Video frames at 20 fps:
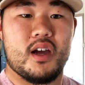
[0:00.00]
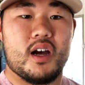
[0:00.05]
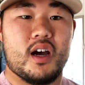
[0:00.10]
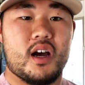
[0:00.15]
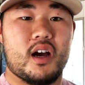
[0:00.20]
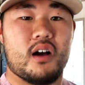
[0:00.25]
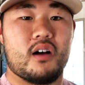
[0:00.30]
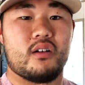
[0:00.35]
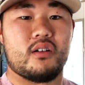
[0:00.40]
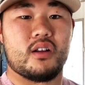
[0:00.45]

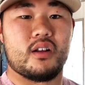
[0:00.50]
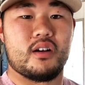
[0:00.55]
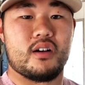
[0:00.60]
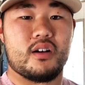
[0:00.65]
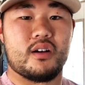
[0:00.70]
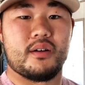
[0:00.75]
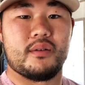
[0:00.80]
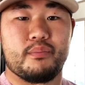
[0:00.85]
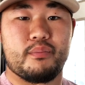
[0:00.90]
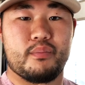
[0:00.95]

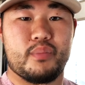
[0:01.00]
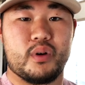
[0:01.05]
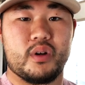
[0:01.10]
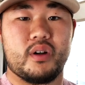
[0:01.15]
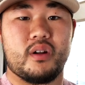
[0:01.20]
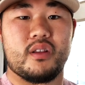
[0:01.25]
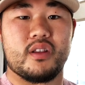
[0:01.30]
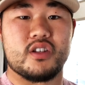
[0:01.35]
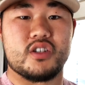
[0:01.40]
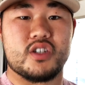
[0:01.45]
I'll put it
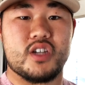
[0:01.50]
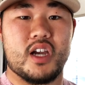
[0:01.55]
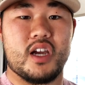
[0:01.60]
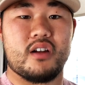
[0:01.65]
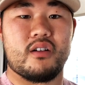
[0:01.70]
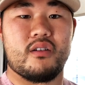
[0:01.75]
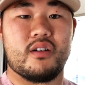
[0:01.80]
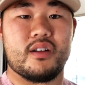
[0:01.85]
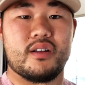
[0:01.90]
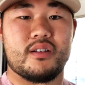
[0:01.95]
on this
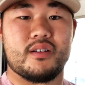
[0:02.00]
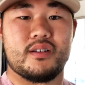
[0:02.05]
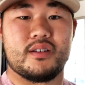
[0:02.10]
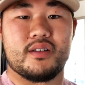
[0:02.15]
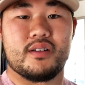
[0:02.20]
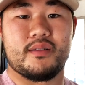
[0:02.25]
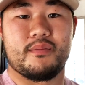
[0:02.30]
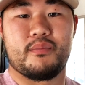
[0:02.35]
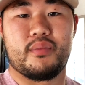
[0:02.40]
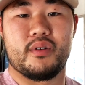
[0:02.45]
channel and
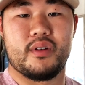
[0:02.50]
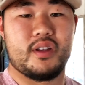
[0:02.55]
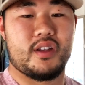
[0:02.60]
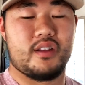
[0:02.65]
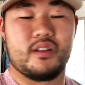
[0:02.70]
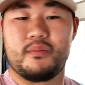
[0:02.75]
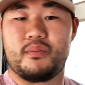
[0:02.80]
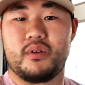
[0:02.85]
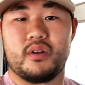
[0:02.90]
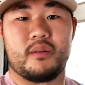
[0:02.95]
put
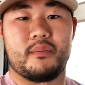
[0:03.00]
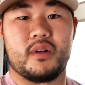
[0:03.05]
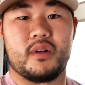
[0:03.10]
it on